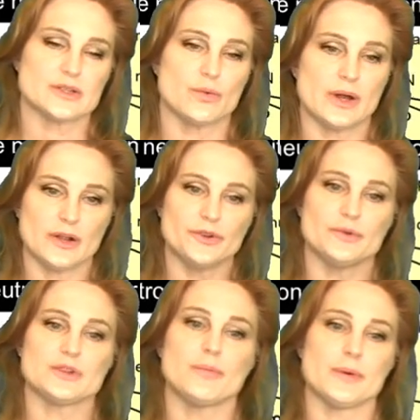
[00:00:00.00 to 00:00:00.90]
So what I'll
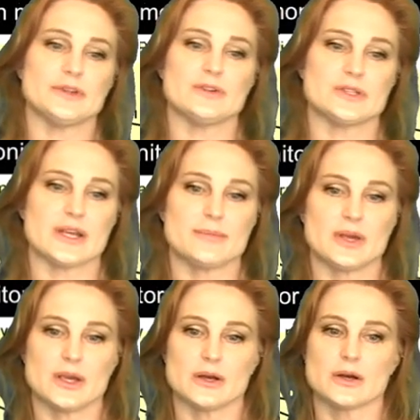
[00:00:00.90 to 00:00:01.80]
do is I'll probably do the same
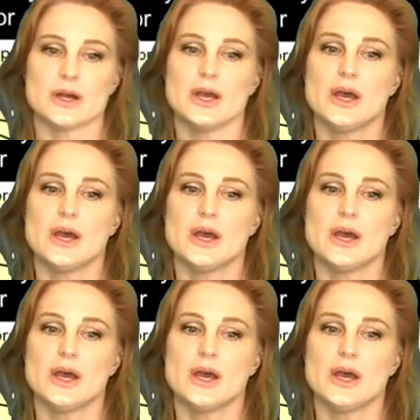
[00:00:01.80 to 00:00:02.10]
thing here.